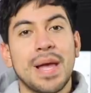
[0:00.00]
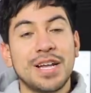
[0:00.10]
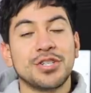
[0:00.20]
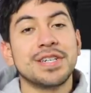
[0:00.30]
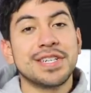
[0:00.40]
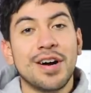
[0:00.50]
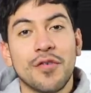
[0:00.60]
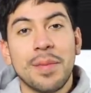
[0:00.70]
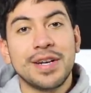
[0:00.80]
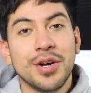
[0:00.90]
As you can tell
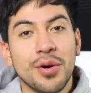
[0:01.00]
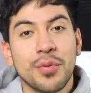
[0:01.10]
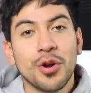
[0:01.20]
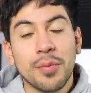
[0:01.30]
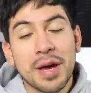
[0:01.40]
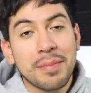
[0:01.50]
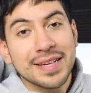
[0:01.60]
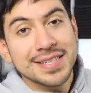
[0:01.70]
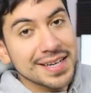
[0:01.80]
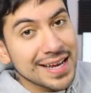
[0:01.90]
from my dope room and
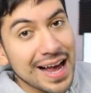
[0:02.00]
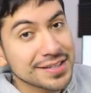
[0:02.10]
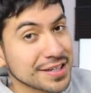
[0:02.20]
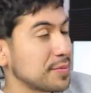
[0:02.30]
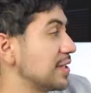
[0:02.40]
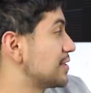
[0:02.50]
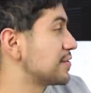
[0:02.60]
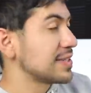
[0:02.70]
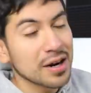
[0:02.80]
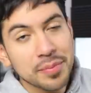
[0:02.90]
my sick ass
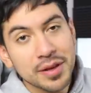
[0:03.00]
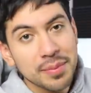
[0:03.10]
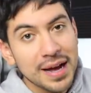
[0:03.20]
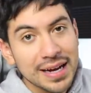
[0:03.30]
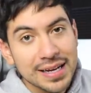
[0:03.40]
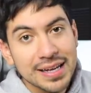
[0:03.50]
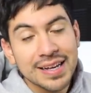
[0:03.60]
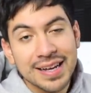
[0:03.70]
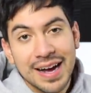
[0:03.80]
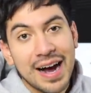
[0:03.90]
expensive setup in the back,
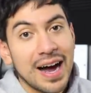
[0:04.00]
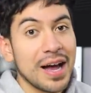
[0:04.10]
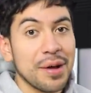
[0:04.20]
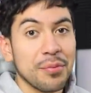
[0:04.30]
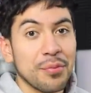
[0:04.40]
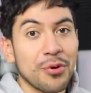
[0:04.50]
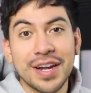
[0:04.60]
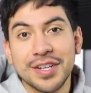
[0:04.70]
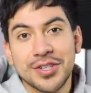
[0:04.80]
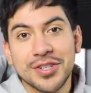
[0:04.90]
I'm
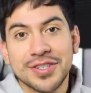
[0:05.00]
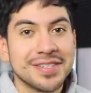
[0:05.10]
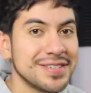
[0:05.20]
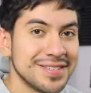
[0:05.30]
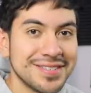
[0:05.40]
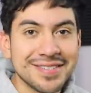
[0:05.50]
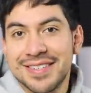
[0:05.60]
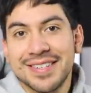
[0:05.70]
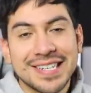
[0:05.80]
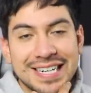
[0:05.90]
rich.
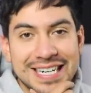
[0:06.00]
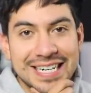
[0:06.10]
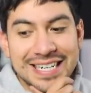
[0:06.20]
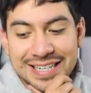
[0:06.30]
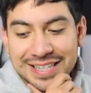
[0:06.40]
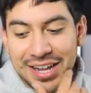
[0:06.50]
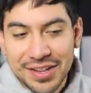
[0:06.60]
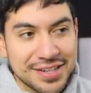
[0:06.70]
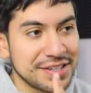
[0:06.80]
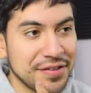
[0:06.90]
Uh, a lot
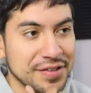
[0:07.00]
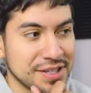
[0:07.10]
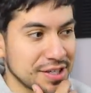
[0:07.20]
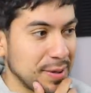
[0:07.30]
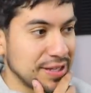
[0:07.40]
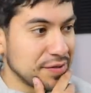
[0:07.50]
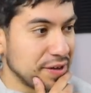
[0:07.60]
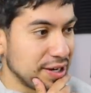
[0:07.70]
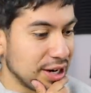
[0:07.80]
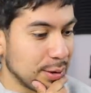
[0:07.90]
of this stuff is expensive
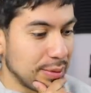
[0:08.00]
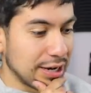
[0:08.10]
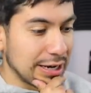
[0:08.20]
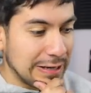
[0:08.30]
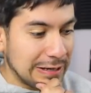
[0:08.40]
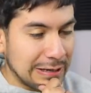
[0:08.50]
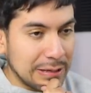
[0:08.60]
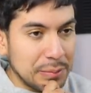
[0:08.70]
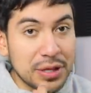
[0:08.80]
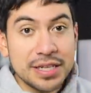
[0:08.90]
in here, but
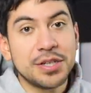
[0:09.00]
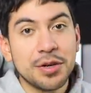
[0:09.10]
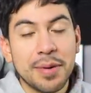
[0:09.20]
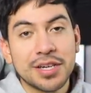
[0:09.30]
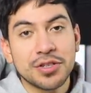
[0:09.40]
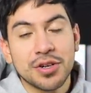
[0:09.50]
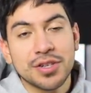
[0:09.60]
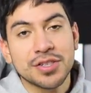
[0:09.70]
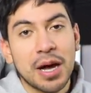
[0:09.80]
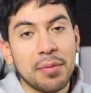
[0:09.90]
please do make sure
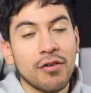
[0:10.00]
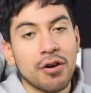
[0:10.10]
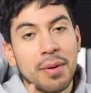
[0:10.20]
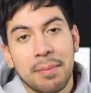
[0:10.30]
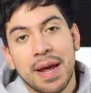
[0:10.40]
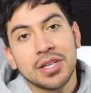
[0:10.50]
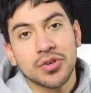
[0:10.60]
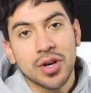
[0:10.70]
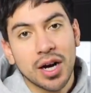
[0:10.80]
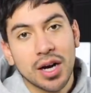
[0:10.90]
to stop over at my
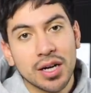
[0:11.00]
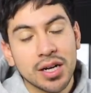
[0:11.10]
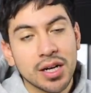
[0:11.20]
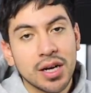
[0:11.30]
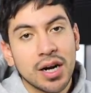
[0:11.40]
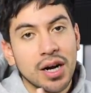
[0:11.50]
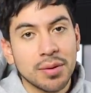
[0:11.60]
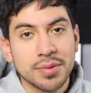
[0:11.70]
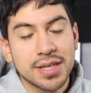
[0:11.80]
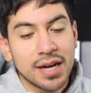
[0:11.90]
Patreon,
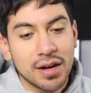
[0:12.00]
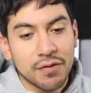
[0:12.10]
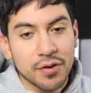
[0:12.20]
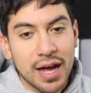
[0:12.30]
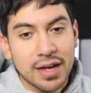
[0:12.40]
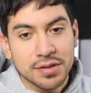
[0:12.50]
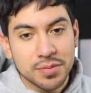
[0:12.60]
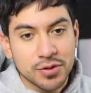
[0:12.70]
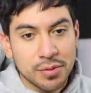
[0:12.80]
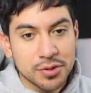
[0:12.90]
um, sign up for that
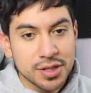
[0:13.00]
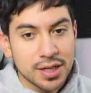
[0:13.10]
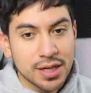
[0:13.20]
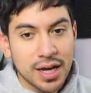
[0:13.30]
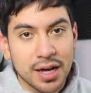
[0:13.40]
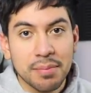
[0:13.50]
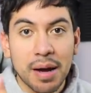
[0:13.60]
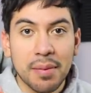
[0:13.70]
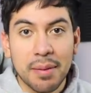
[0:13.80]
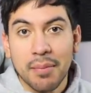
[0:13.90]
subscription and
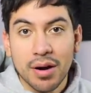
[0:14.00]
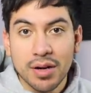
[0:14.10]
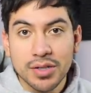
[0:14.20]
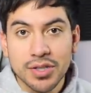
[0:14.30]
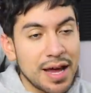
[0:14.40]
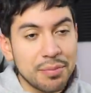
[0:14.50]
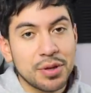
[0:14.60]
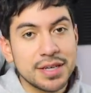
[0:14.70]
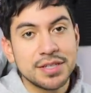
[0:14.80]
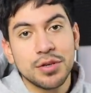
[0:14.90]
buy my merch. And
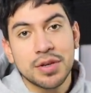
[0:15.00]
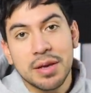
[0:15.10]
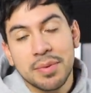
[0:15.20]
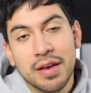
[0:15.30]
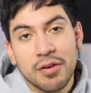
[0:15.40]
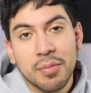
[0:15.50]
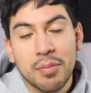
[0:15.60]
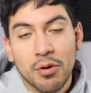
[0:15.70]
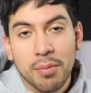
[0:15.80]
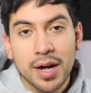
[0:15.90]
please do keep giving me
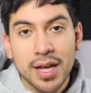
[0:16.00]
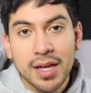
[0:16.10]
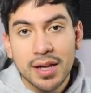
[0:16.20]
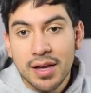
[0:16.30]
more money.